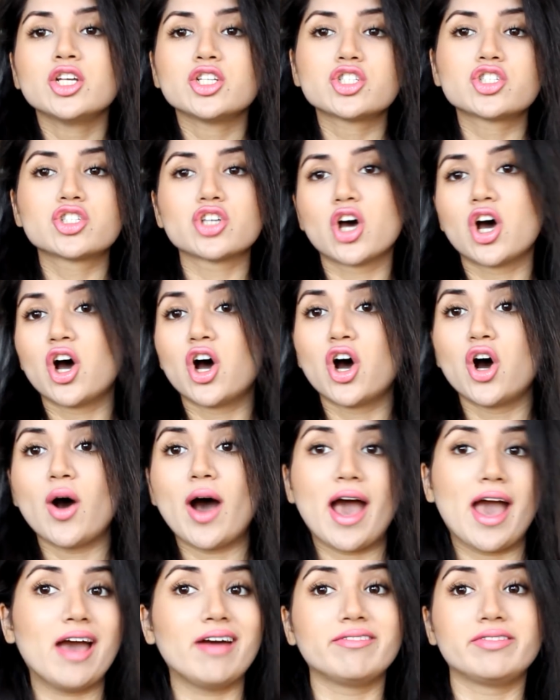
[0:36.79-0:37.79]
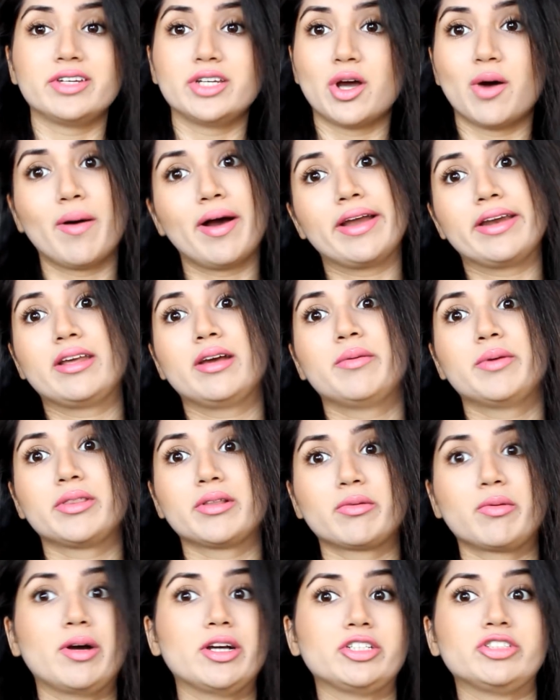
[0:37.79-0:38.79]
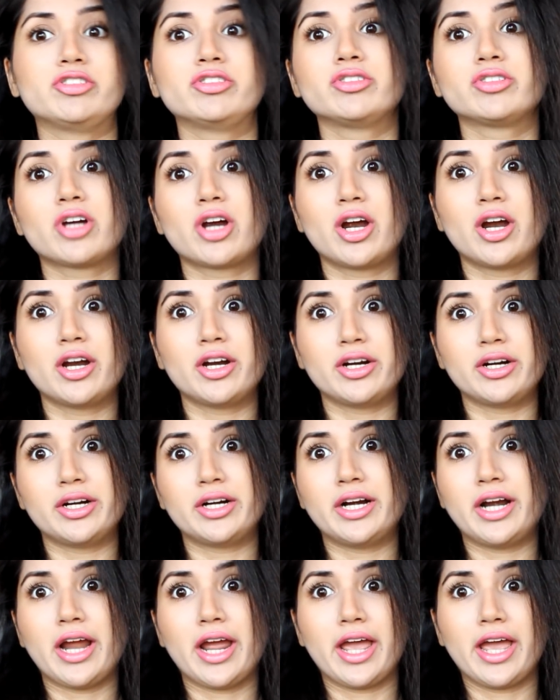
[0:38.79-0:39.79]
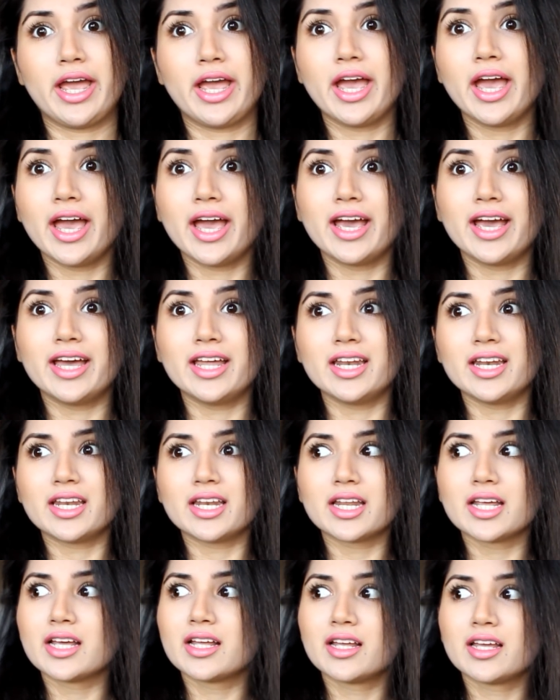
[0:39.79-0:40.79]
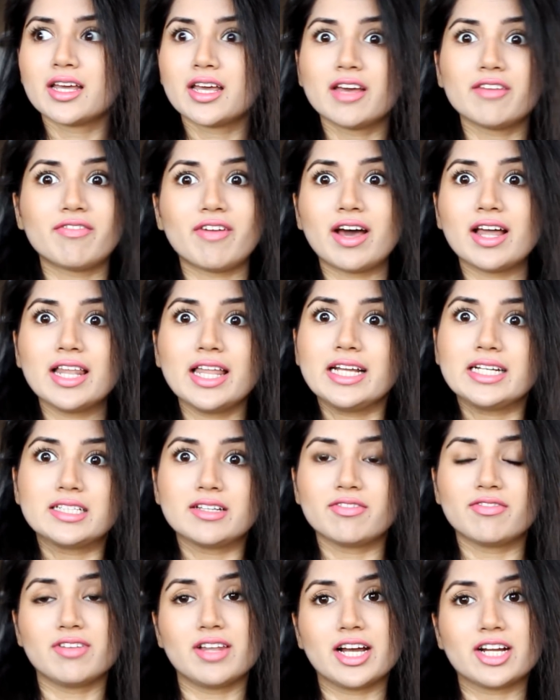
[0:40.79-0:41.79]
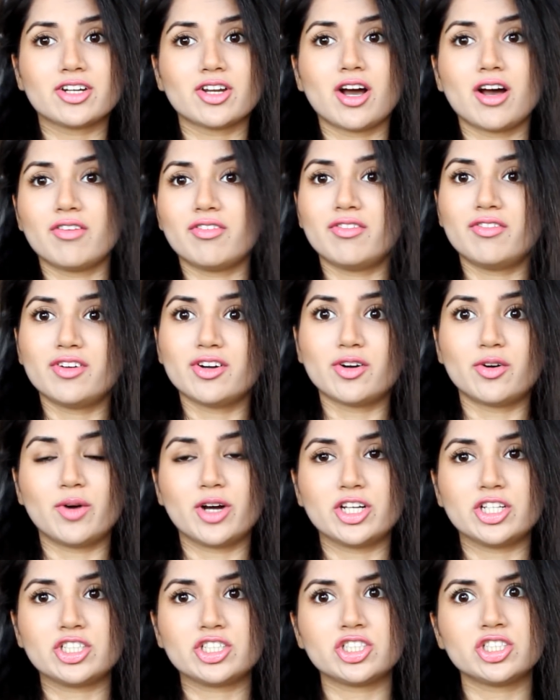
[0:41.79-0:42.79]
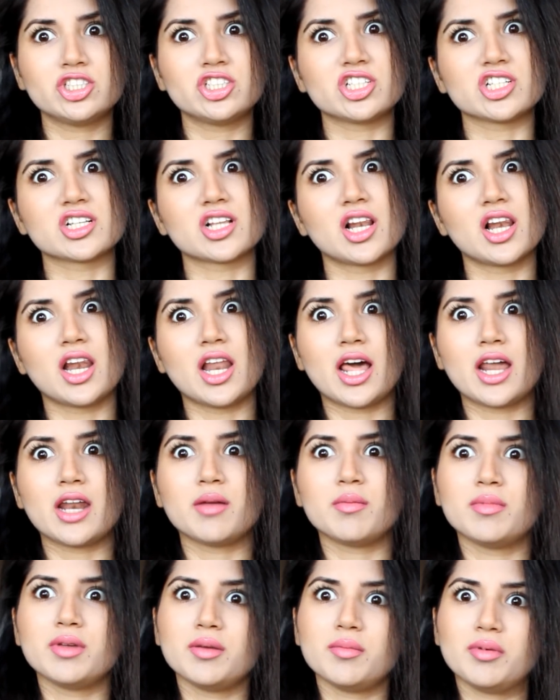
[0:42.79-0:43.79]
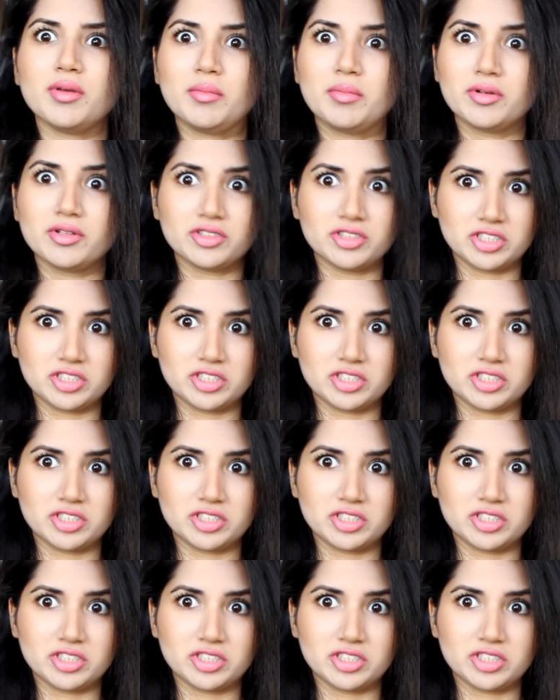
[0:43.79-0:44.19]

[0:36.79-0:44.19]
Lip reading: So I have no idea what the questions are. And if I like deflect off of a question, just let it be, people.